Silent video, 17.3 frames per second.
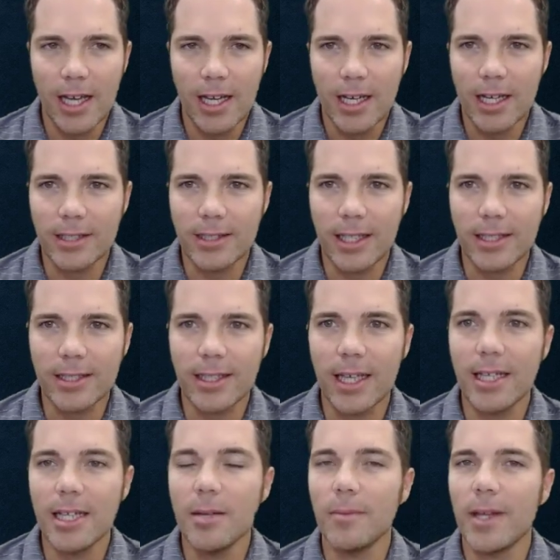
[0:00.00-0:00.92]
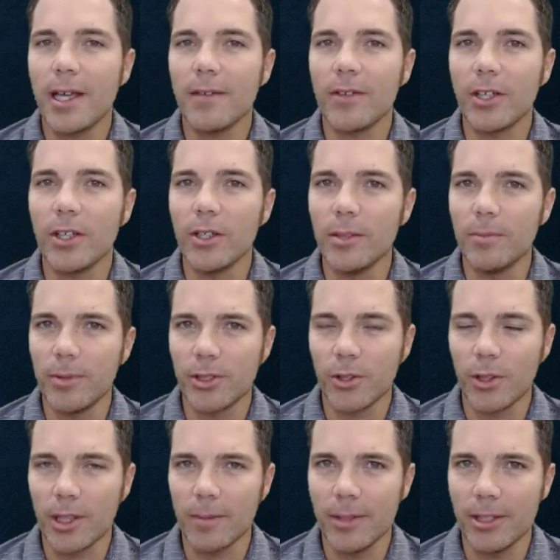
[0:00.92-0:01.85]
Texas A&M, they have a good
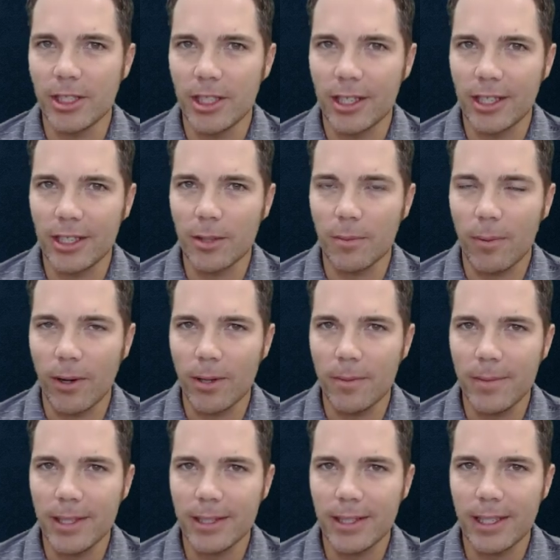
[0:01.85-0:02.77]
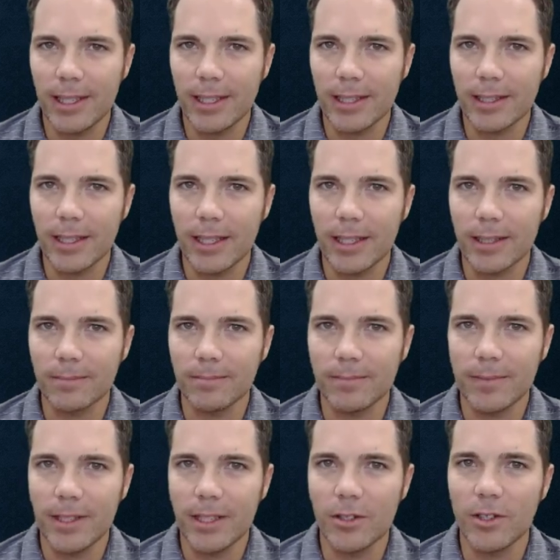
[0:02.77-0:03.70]
petroleum engineering department, and
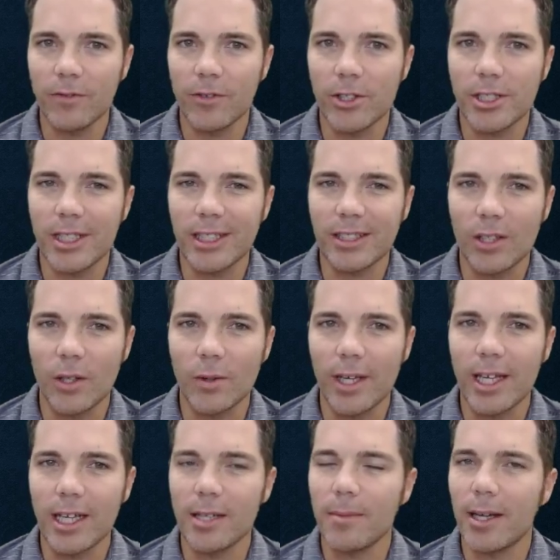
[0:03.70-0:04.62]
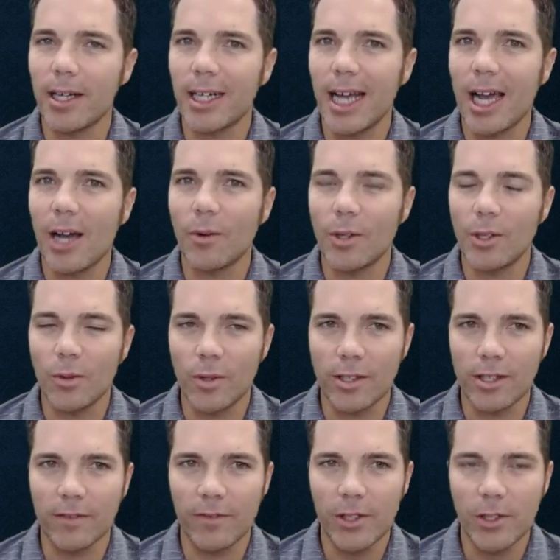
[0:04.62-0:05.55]
the university is located about an hour north
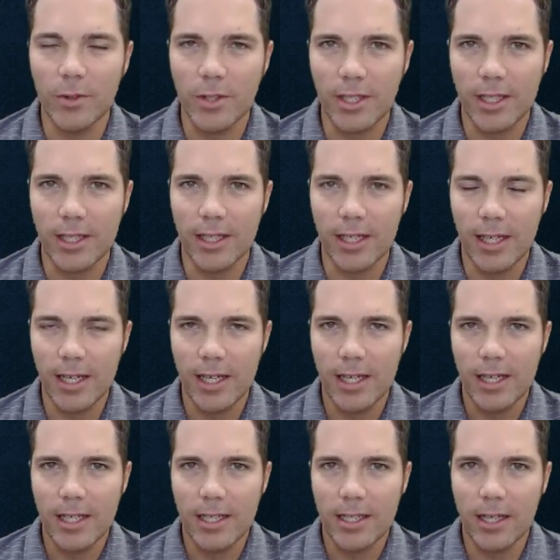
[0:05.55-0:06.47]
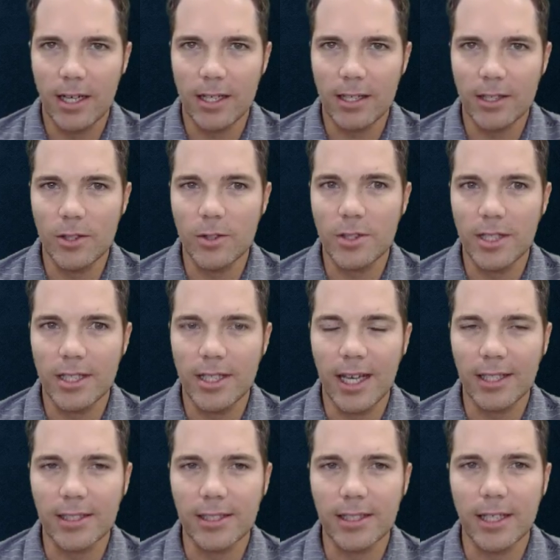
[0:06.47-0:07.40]
of Houston,
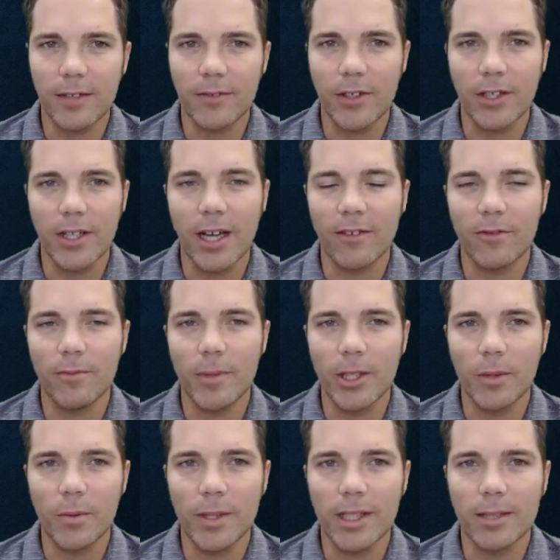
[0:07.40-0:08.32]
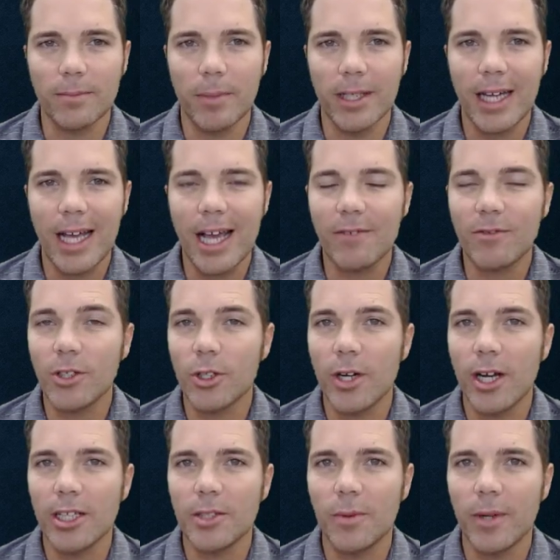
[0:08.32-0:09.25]
Texas, if you're not familiar with it. But after
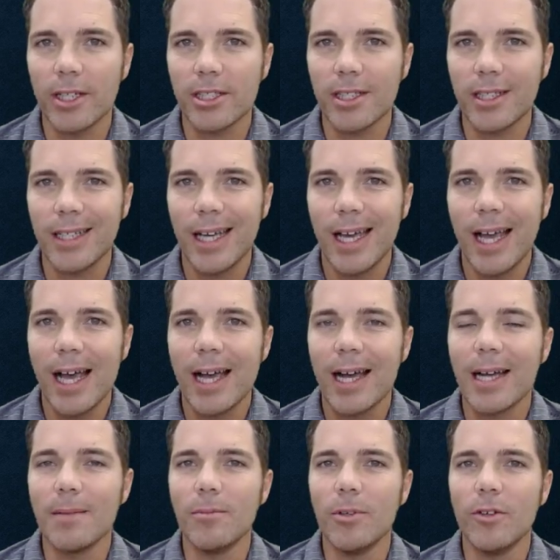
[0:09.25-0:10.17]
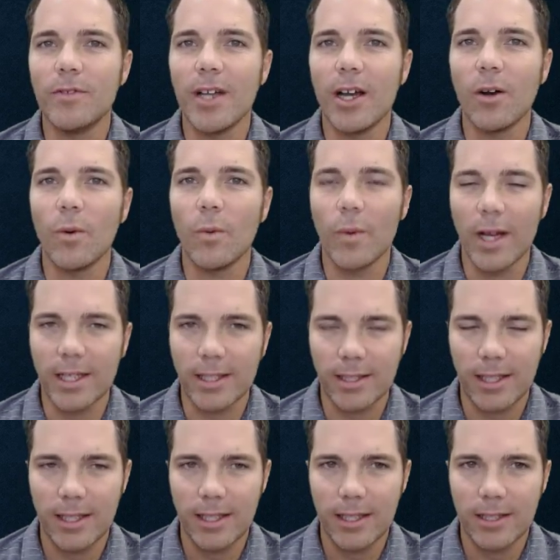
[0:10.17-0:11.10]
graduation, I moved out west
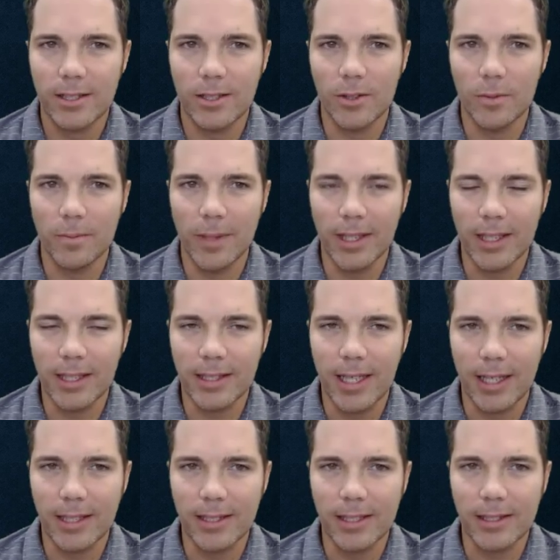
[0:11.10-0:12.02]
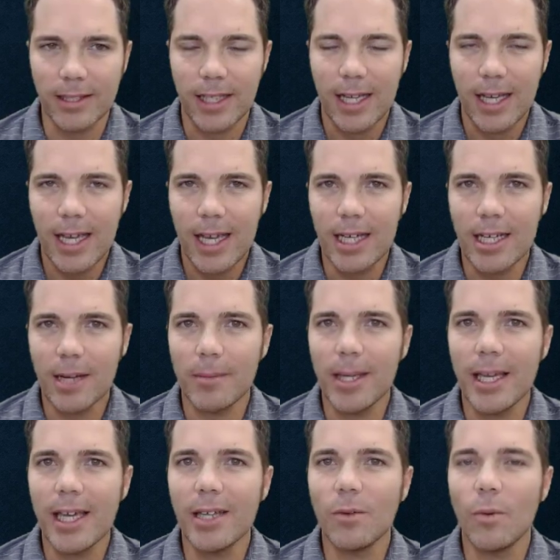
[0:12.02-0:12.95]
to Midland, Texas, and I
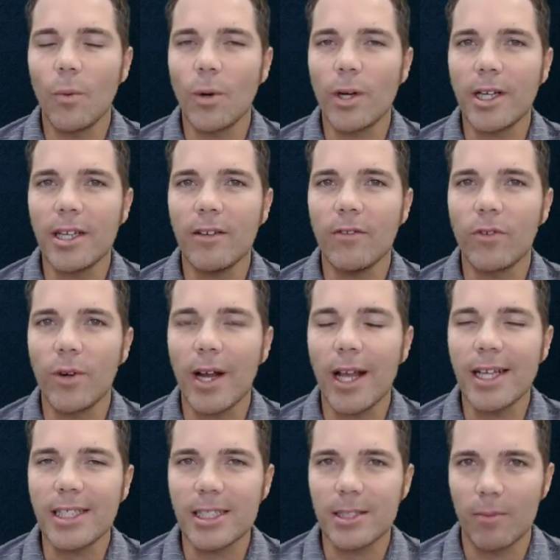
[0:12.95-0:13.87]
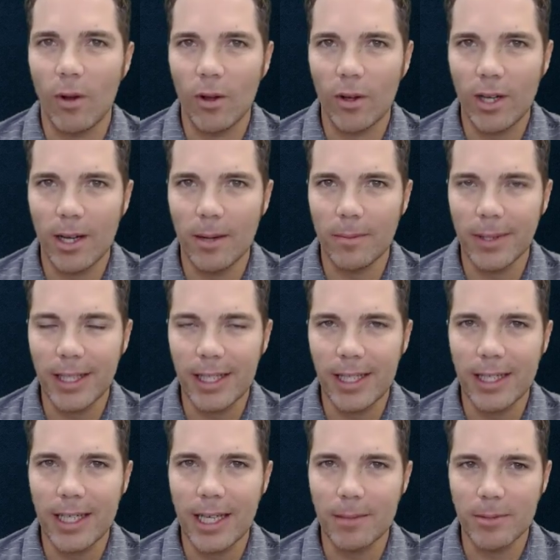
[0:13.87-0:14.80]
began working for a small company
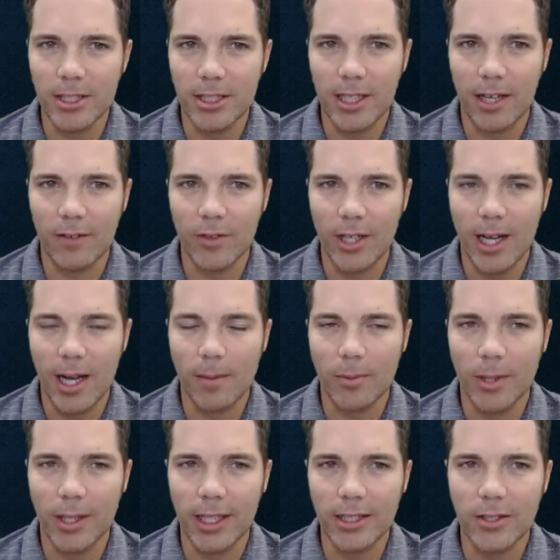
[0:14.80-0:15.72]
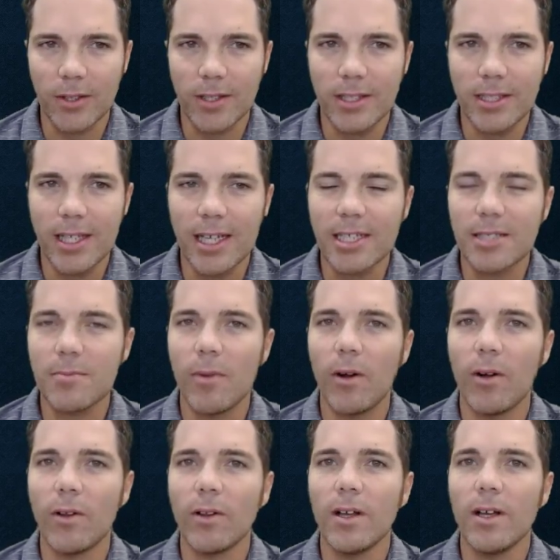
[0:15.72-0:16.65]
named Discovery Operating. So this is a
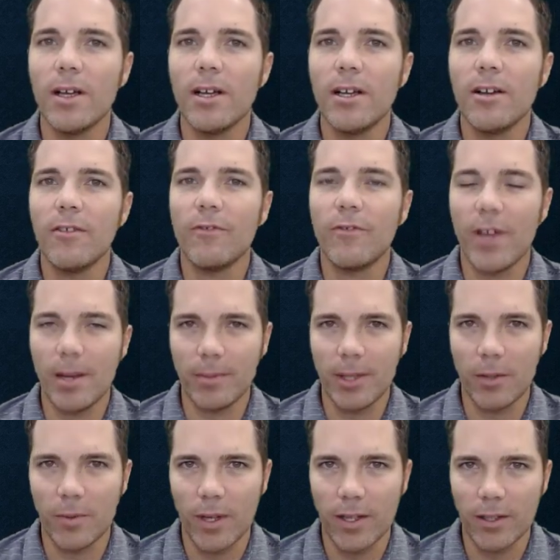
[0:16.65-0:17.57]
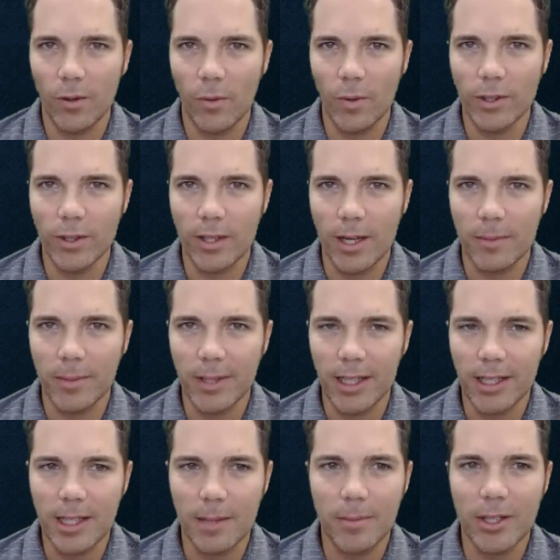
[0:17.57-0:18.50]
small family-run oil company.
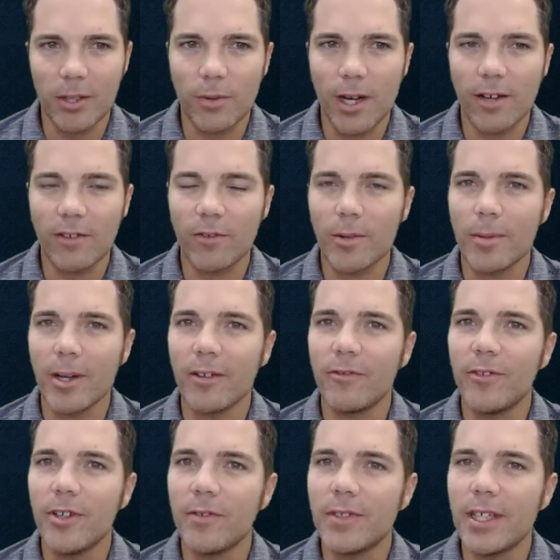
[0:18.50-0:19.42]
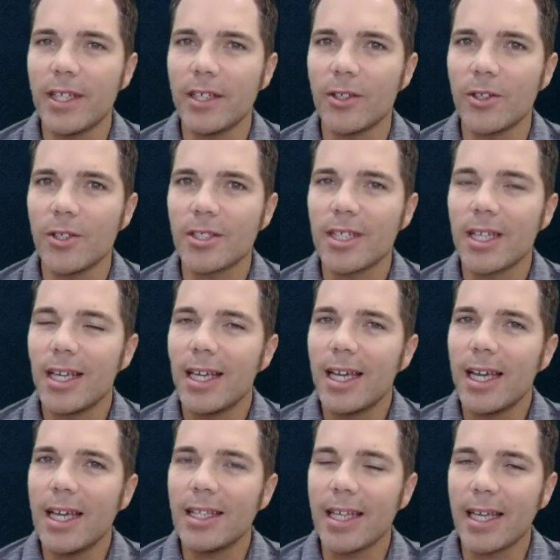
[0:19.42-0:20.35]
They've been around for about 50 years,
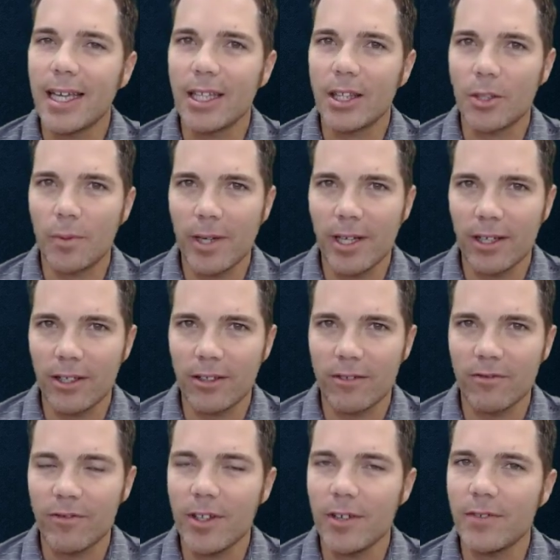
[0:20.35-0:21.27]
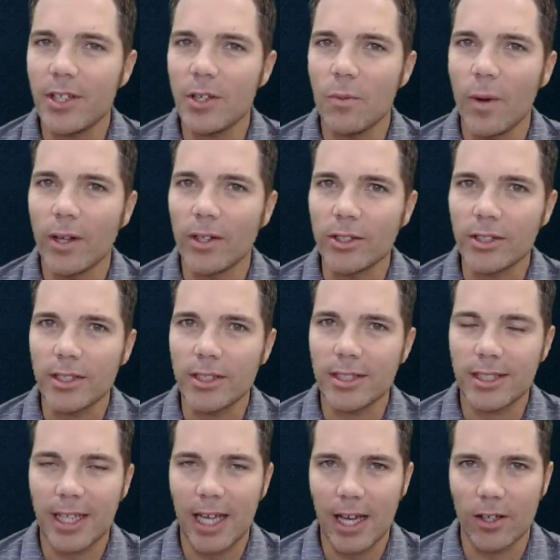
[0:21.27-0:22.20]
and they had 350 wells
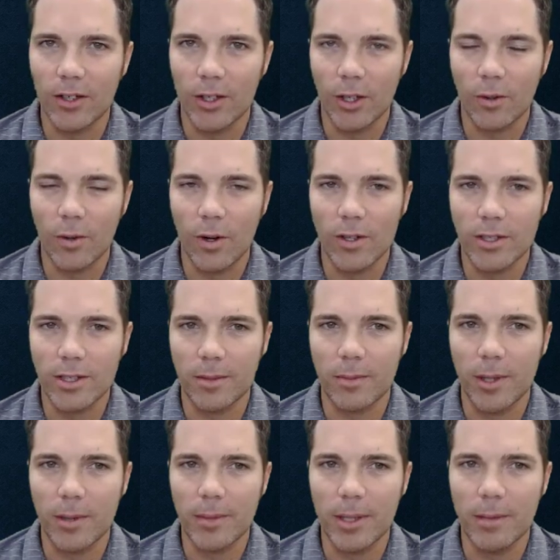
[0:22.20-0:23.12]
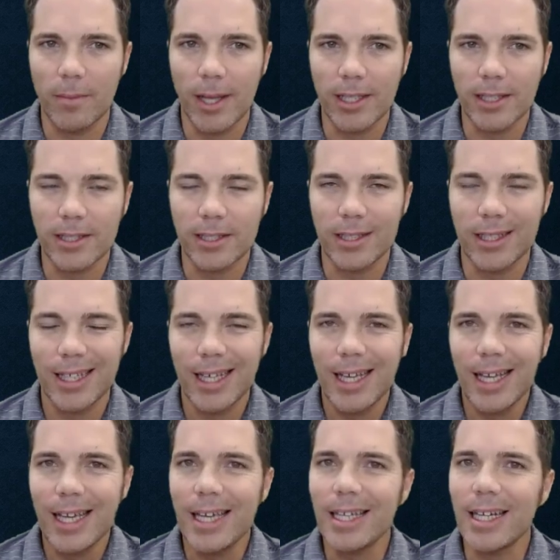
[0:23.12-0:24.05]
scattered across the Permian Basin,
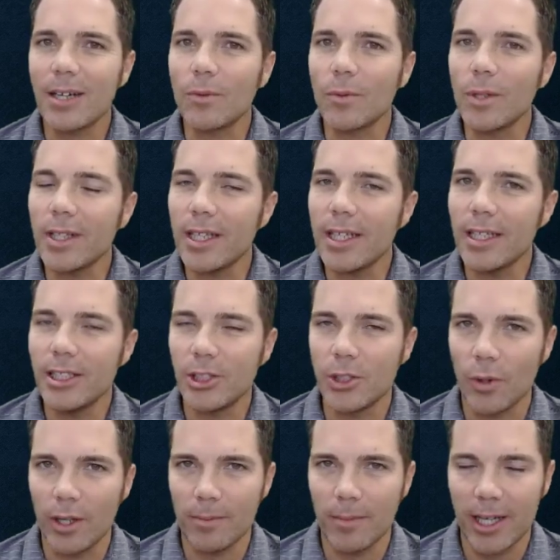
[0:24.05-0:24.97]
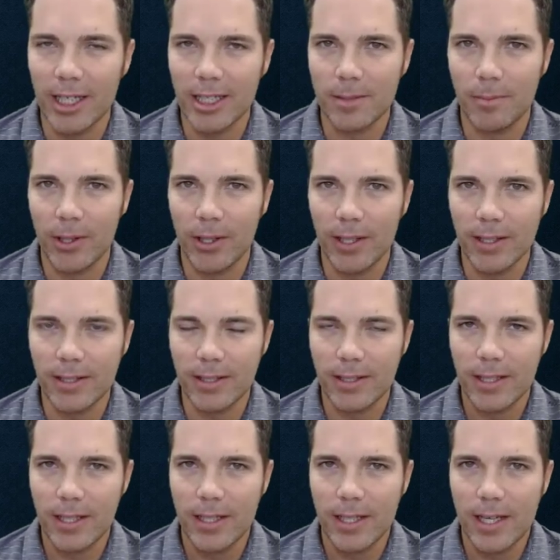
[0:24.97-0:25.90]
and I really enjoyed my experience
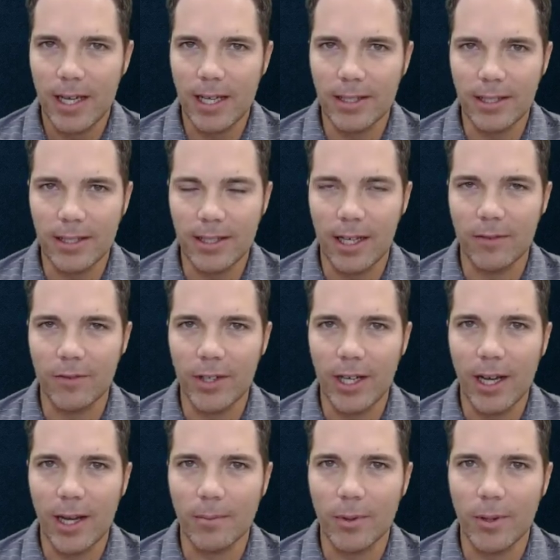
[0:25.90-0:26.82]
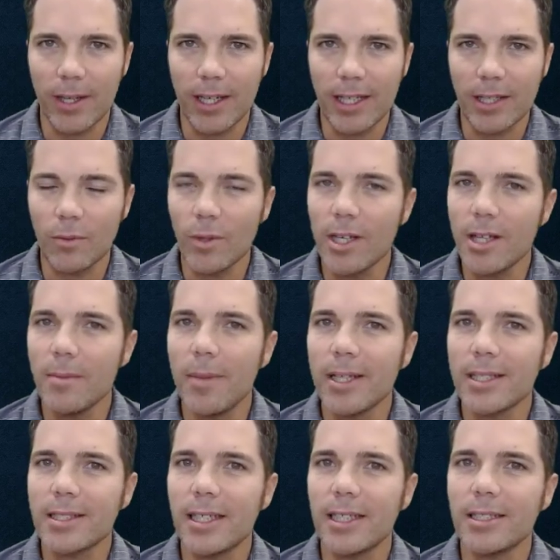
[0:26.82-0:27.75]
at Discovery Operating. And one of the
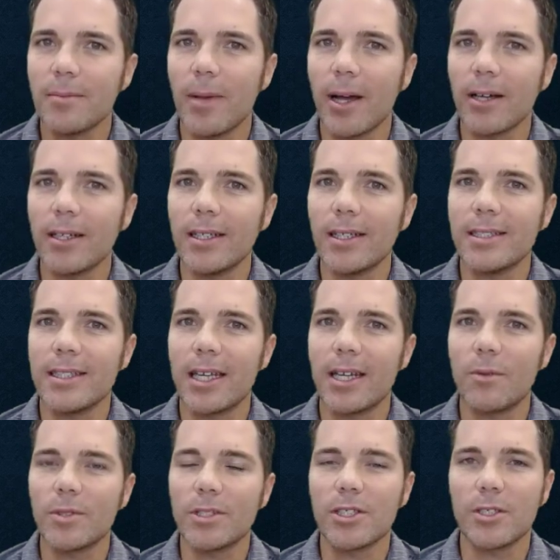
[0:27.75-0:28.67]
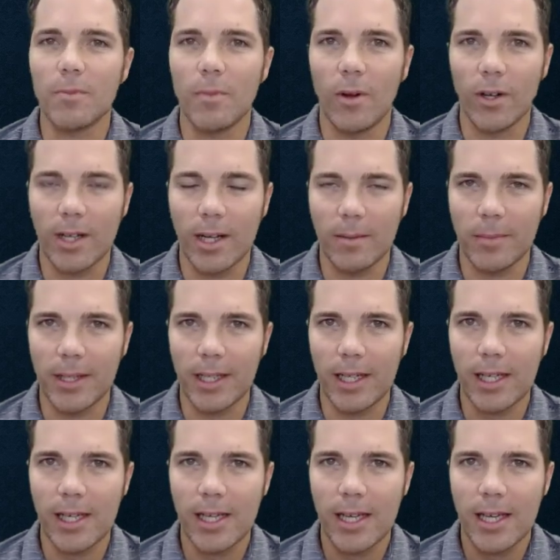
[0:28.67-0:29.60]
best things about it is that it was a small company.